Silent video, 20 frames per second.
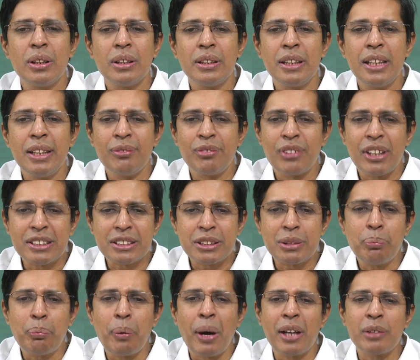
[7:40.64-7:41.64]
the
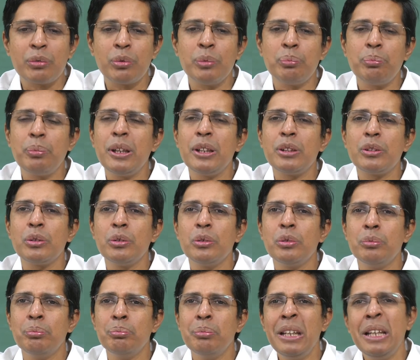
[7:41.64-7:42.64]
first part would be to
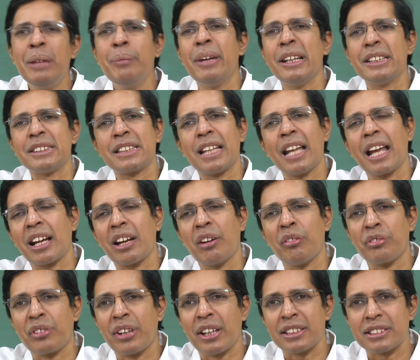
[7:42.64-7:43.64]
minimize lack
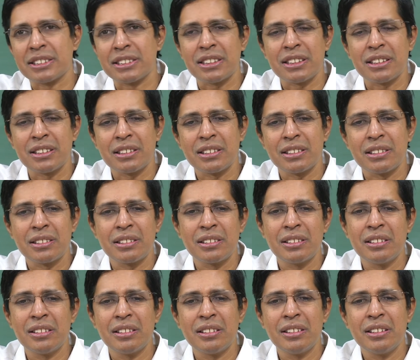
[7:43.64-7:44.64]
of trust,
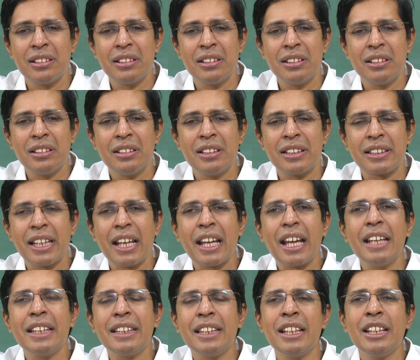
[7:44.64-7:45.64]
the
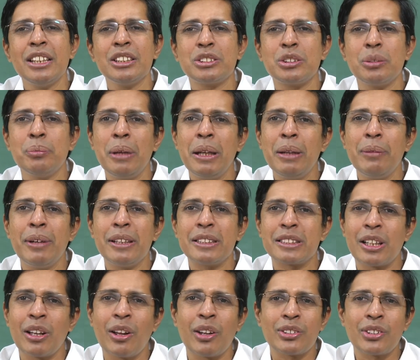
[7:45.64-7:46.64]
second thing is to minimize
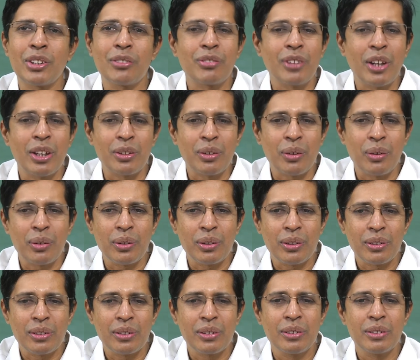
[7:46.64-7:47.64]
loss of control,
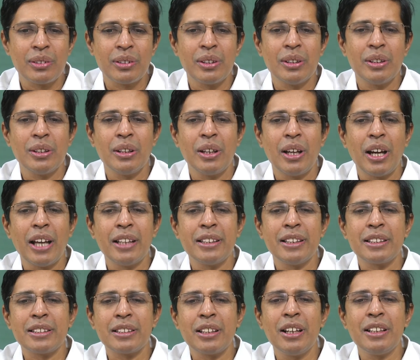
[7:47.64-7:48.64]
and the
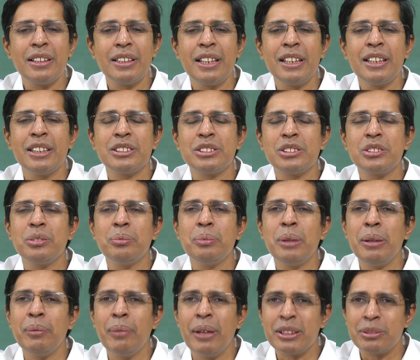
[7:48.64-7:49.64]
third thing is to
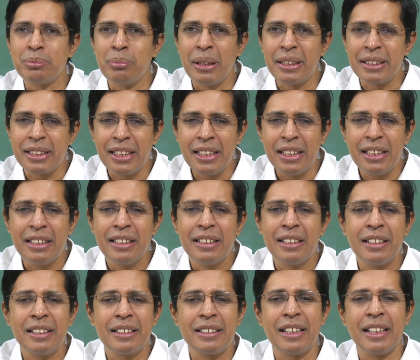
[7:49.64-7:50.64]
minimize
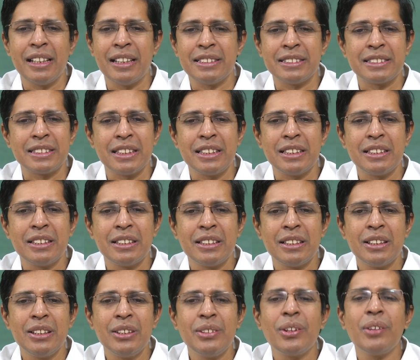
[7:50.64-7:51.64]
multi-tenancy.
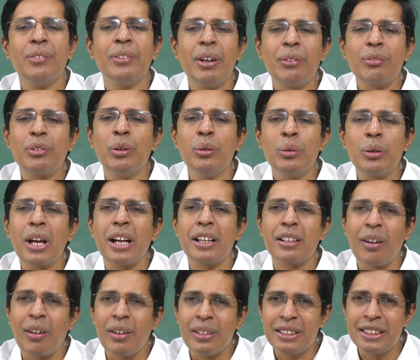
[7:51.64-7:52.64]
So we have to look at
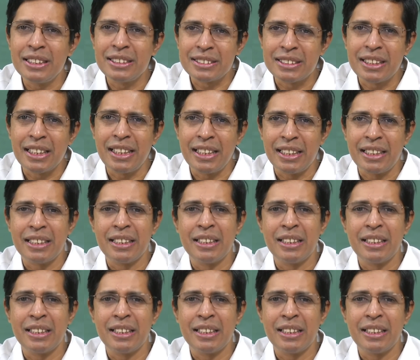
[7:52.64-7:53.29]
all these 3.